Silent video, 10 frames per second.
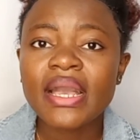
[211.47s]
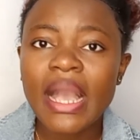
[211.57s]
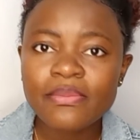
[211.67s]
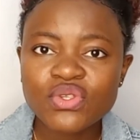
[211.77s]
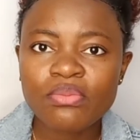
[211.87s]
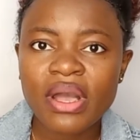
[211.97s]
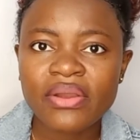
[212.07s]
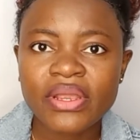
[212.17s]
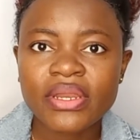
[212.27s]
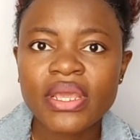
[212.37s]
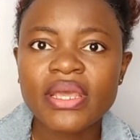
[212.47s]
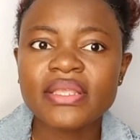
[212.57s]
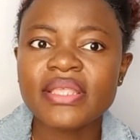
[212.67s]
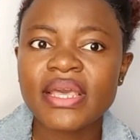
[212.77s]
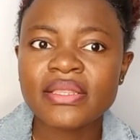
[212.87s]
come to bahrain
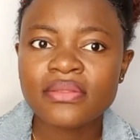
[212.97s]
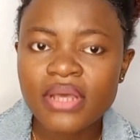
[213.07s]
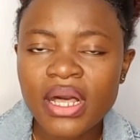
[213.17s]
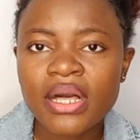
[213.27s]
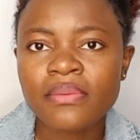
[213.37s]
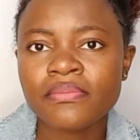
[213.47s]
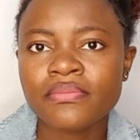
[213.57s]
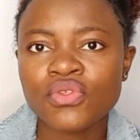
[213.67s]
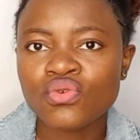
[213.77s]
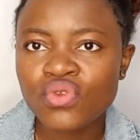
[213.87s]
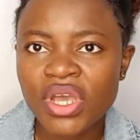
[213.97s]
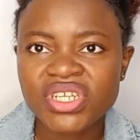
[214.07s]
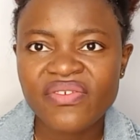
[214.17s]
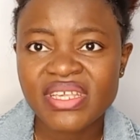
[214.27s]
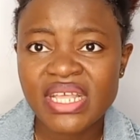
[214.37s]
then um you do your
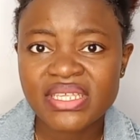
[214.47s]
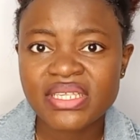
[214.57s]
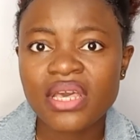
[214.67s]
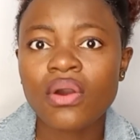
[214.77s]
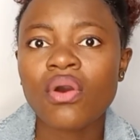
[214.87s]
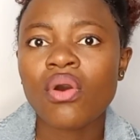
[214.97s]
driver's license there